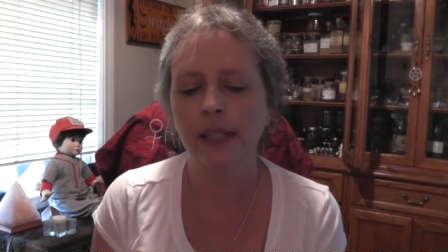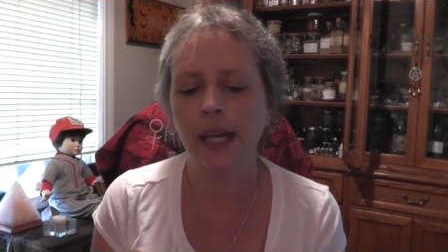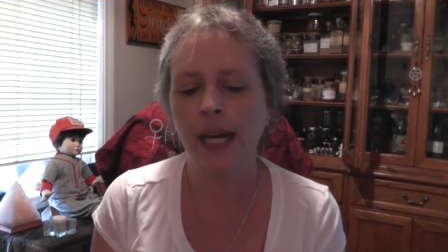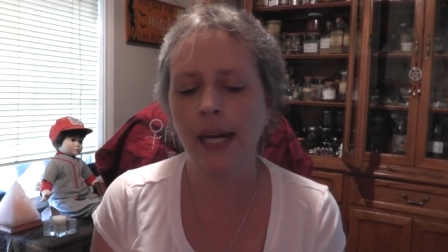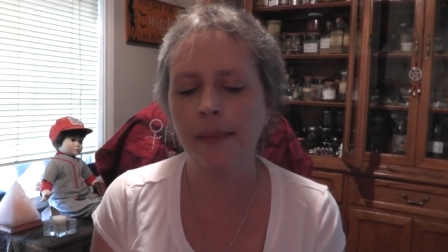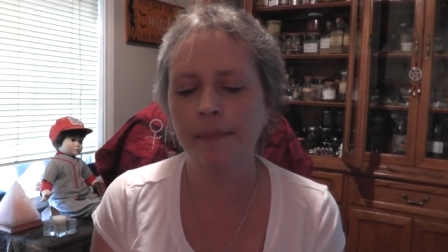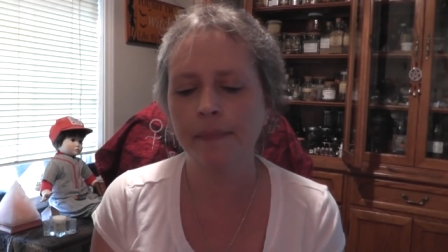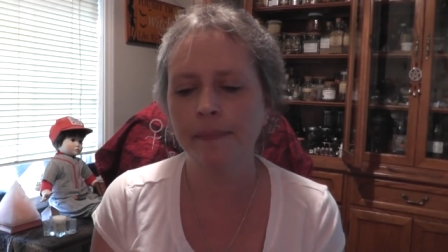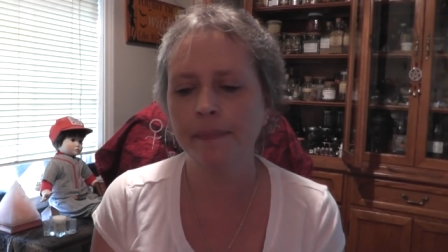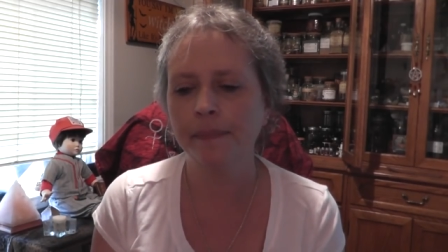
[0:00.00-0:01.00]

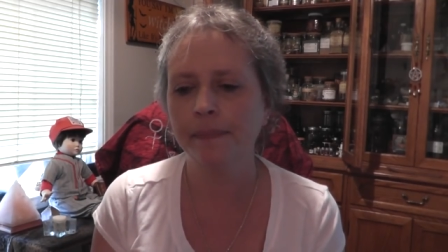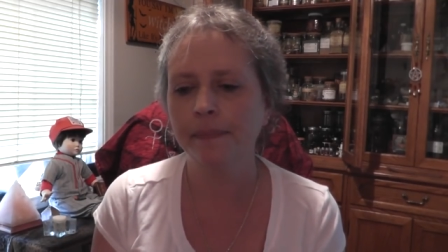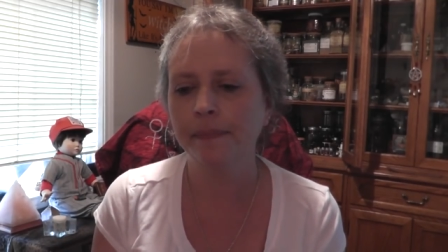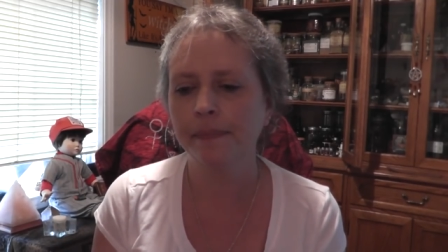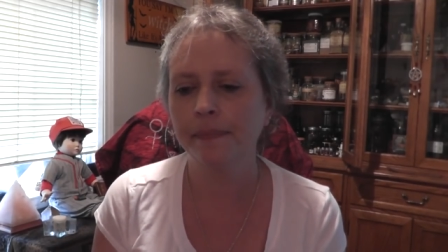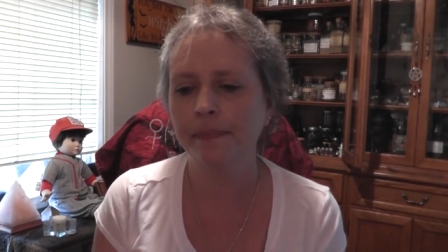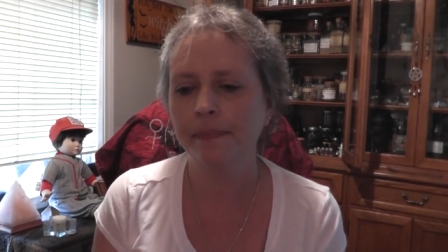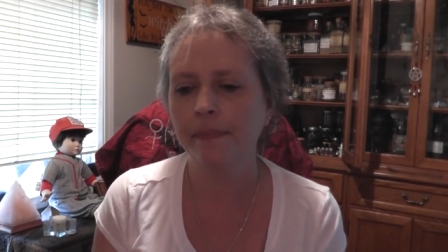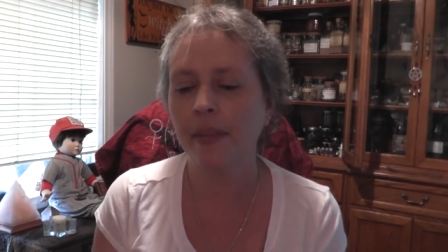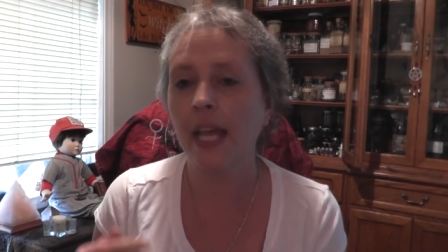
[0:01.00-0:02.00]

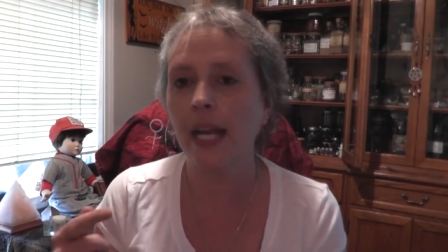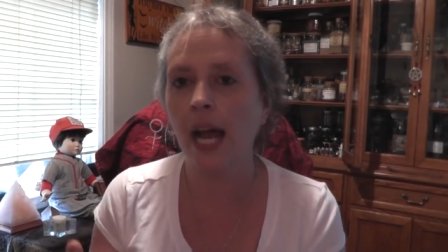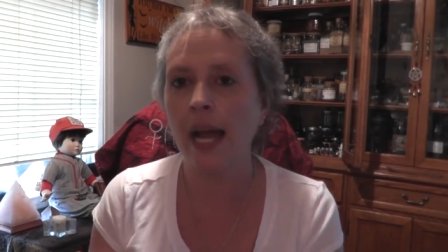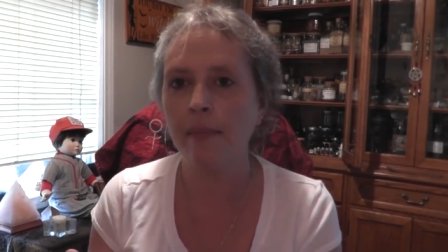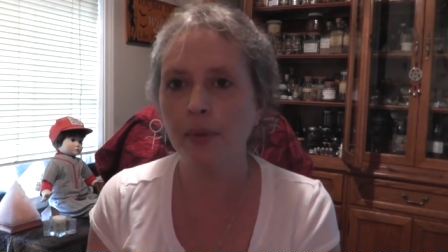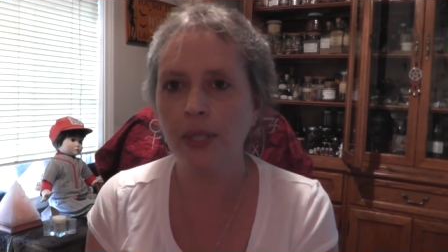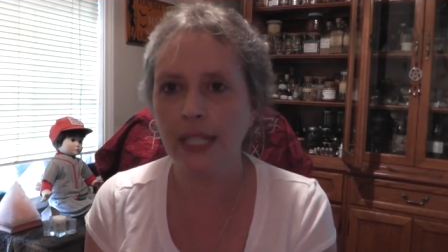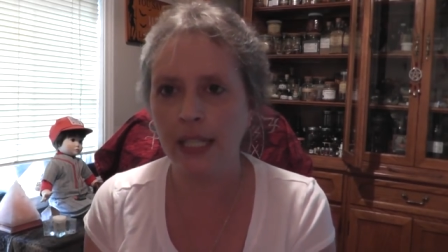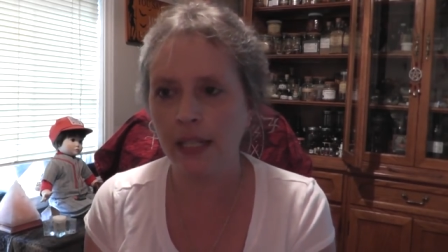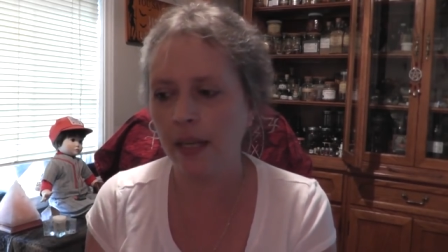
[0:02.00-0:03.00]
that I put
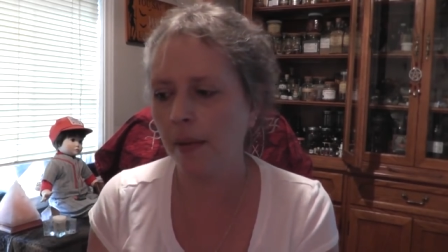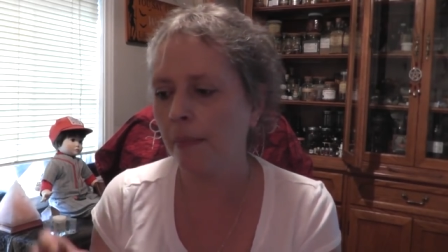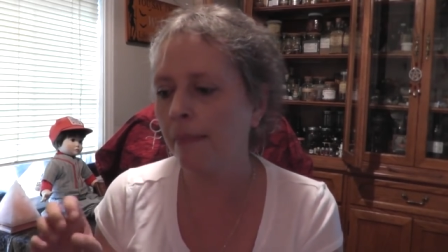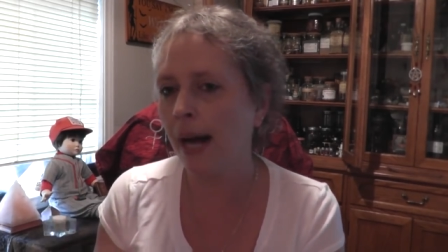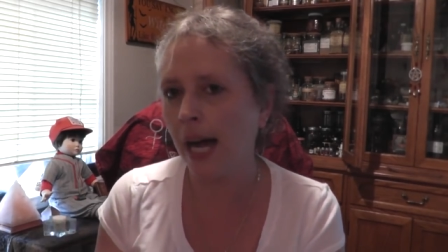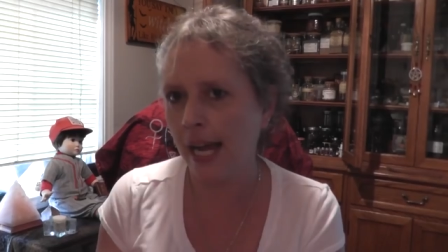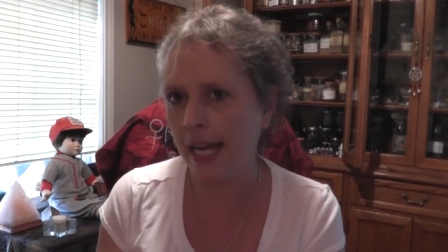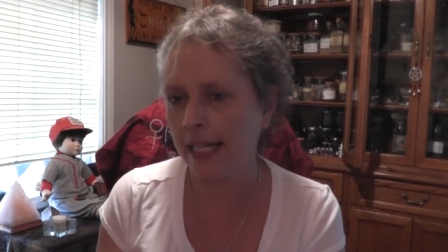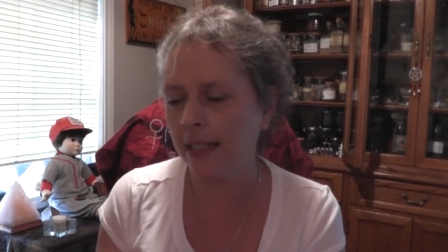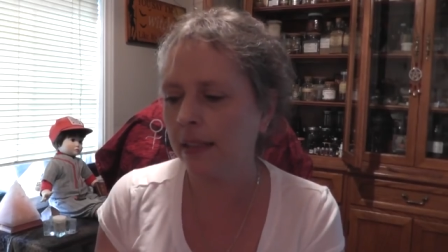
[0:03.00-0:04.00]
in
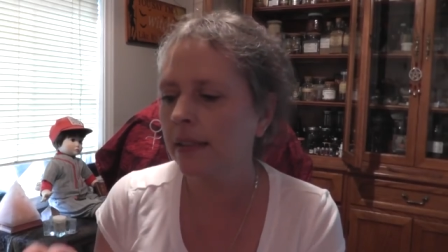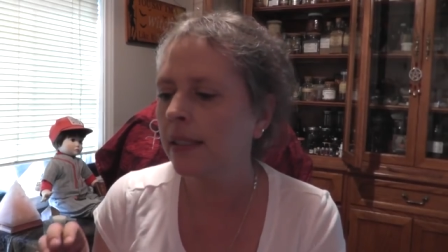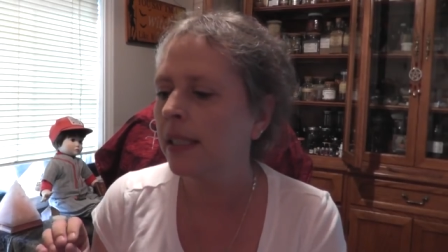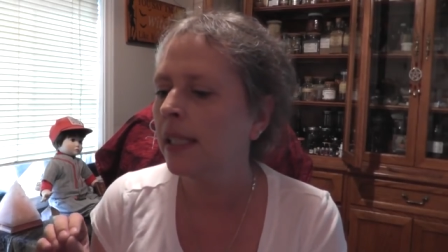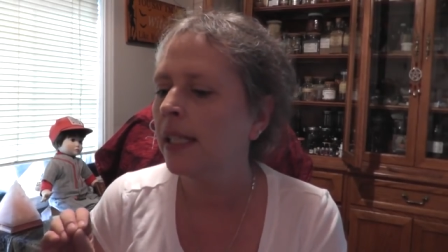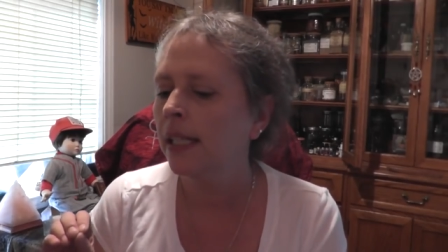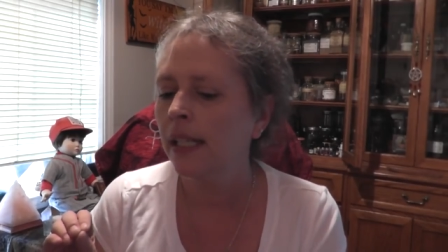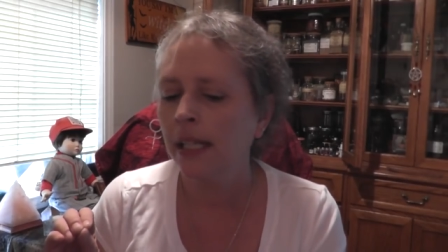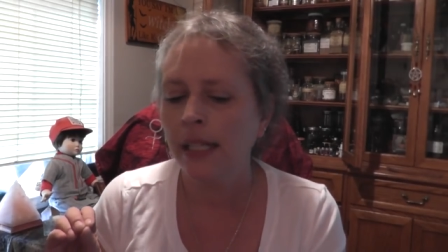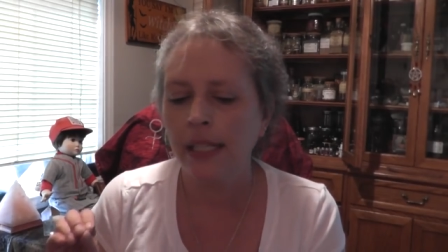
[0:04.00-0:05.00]
mine
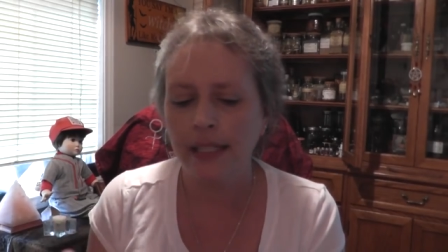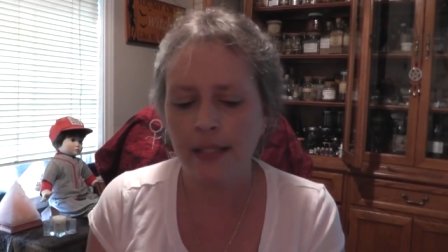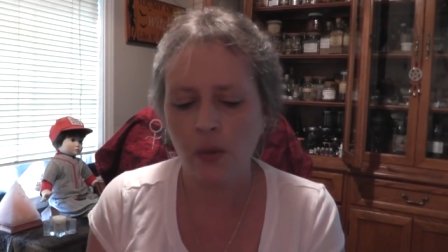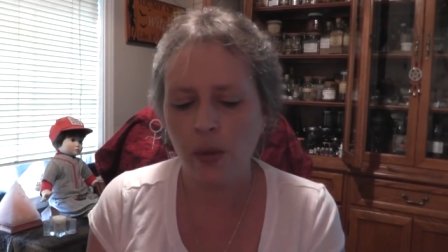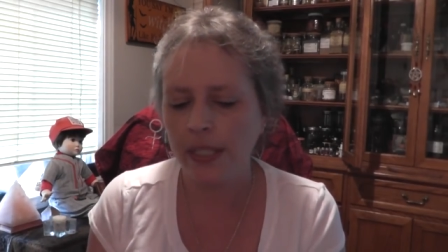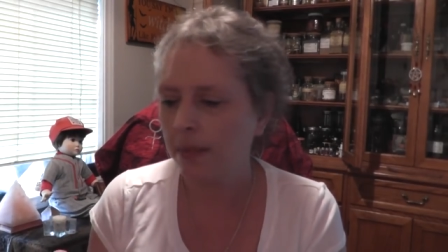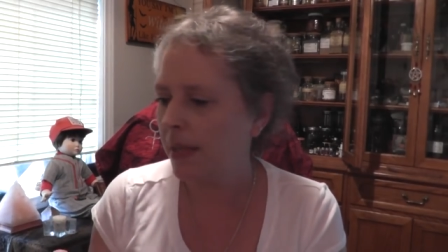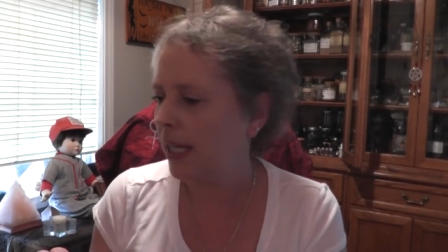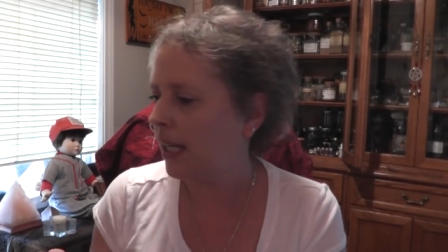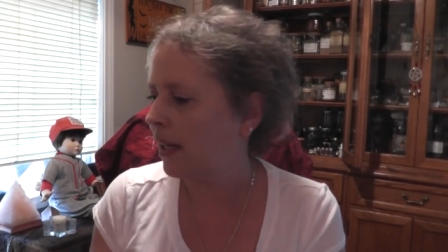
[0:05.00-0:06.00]
is going to
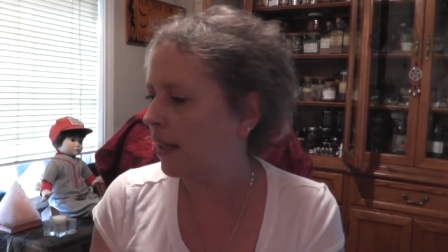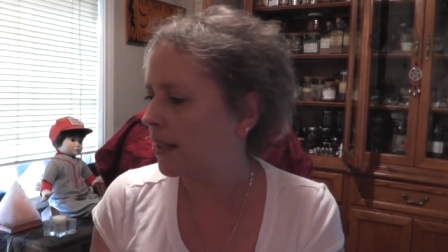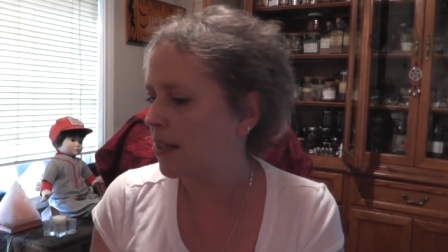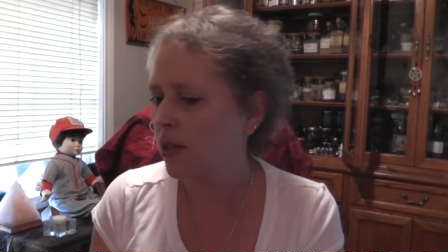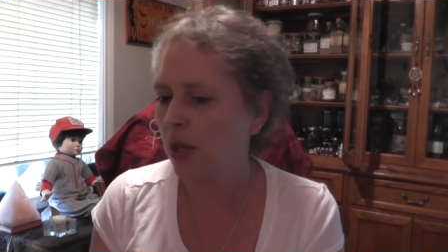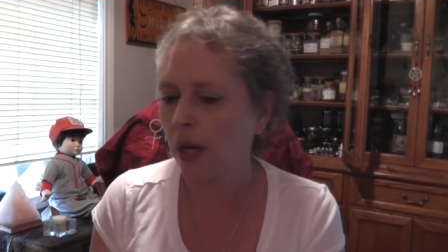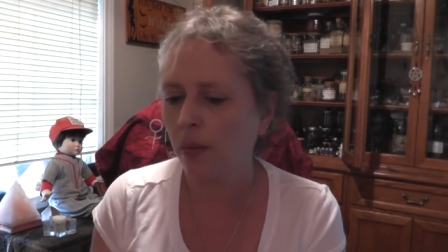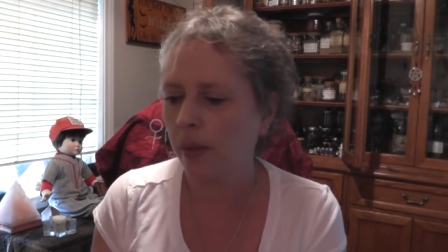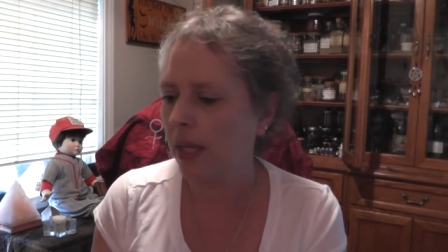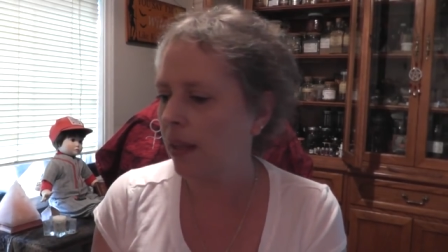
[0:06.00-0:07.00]
be, let's start
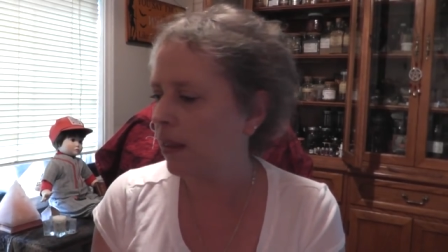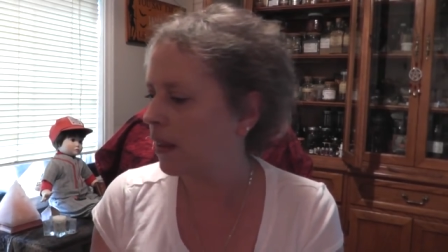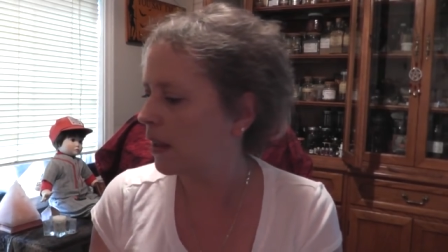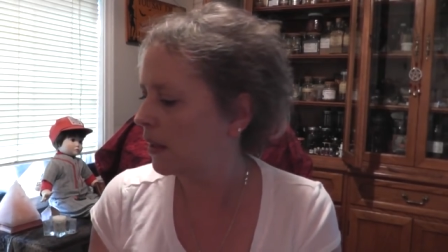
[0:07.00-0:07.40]
with,